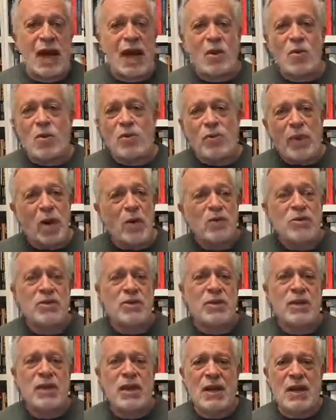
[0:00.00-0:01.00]
I will
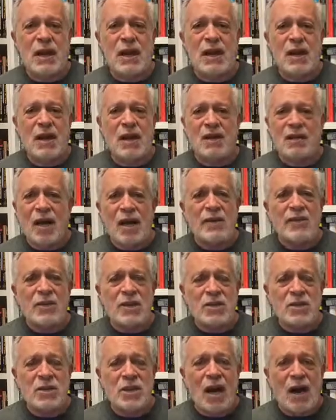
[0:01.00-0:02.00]
post a lot of
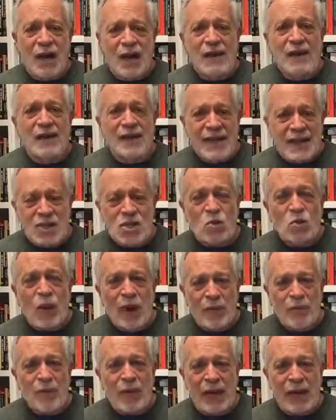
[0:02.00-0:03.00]
this on this
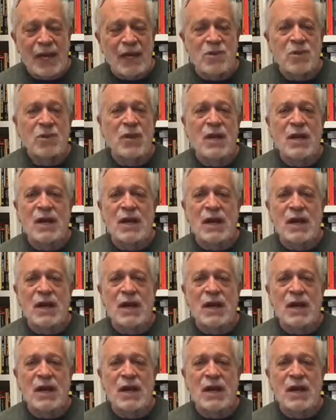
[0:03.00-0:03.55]
webpage.